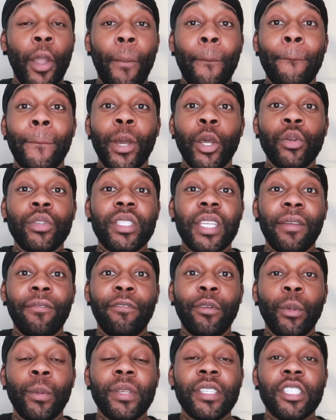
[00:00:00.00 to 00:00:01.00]
most
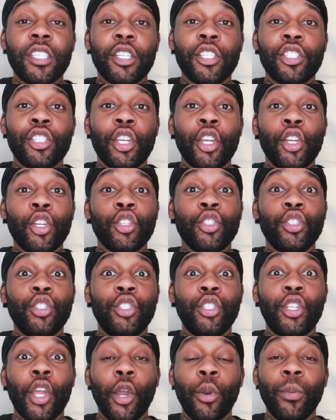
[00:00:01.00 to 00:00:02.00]
influencers
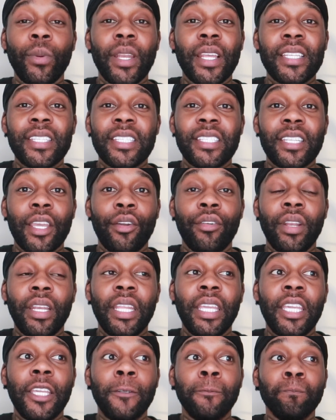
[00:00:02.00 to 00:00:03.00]
don't
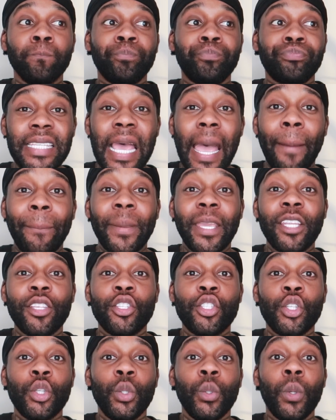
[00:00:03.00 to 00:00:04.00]
necessarily tap
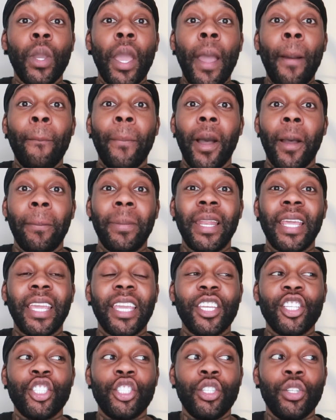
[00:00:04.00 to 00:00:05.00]
into public
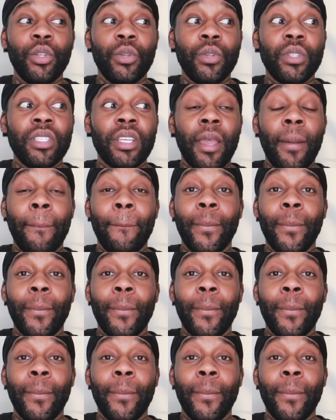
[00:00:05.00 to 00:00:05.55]
issues.